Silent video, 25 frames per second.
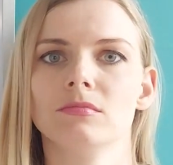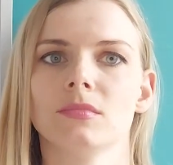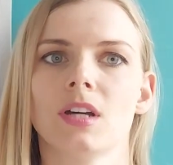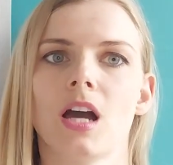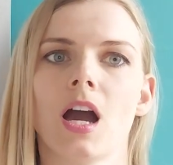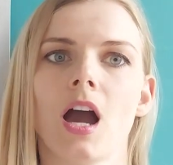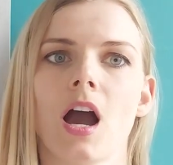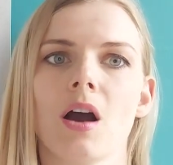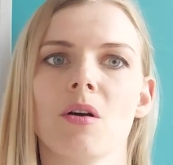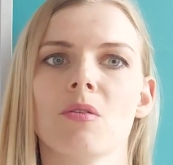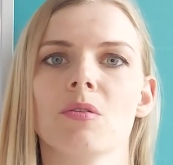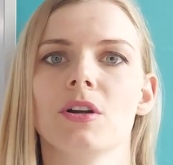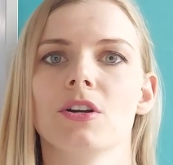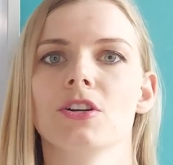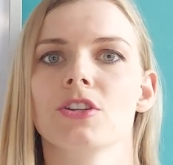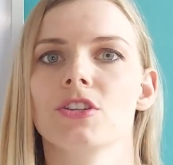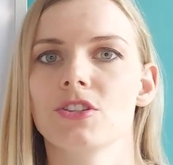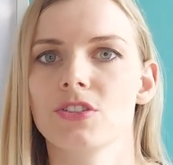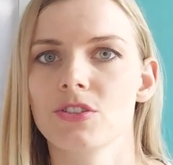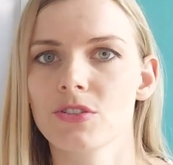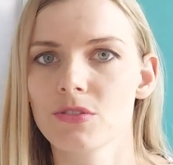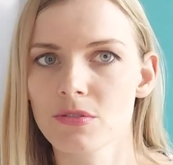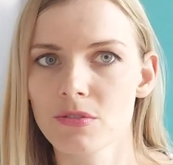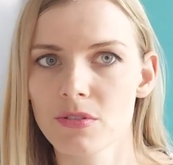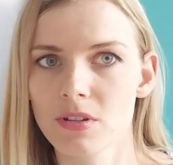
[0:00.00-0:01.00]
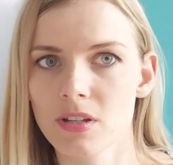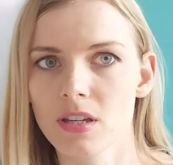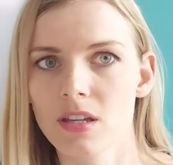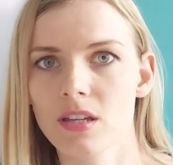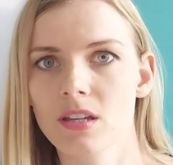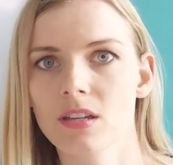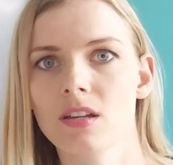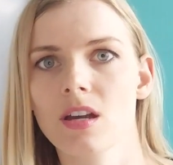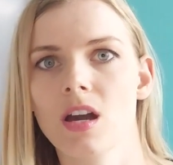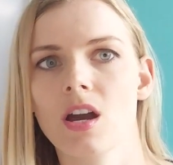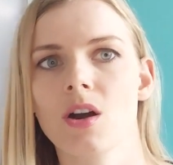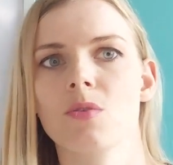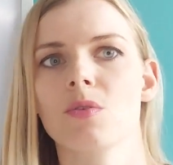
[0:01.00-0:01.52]
how are you
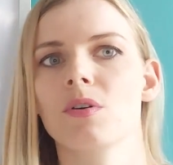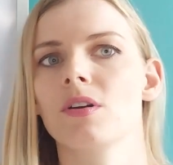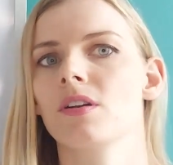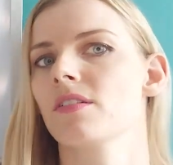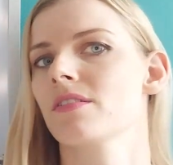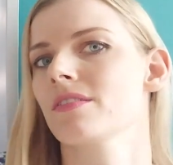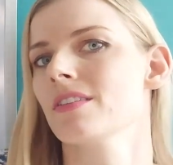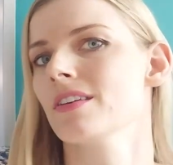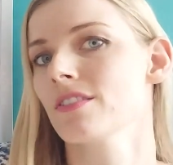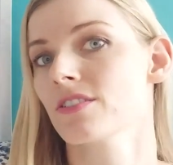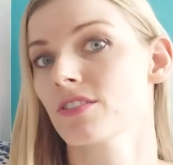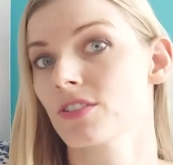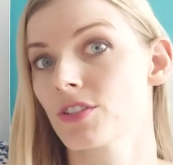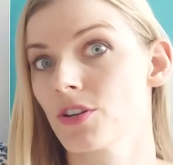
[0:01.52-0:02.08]
doing, how are things